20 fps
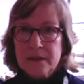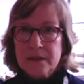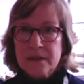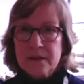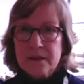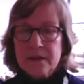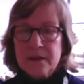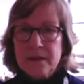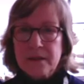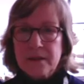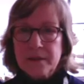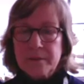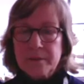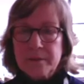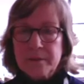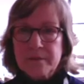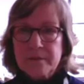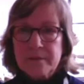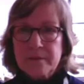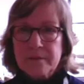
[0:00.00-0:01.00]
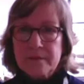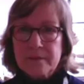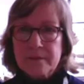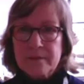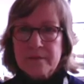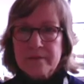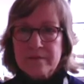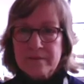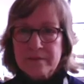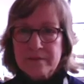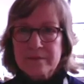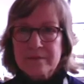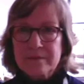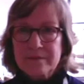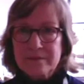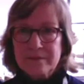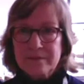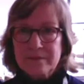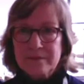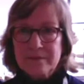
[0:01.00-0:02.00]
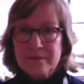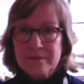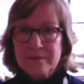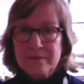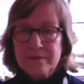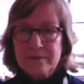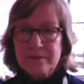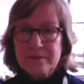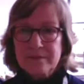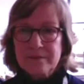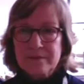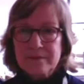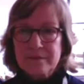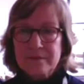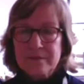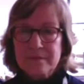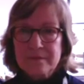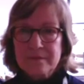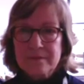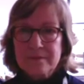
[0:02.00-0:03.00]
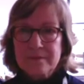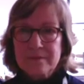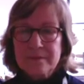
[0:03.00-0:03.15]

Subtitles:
The person shown says nothing.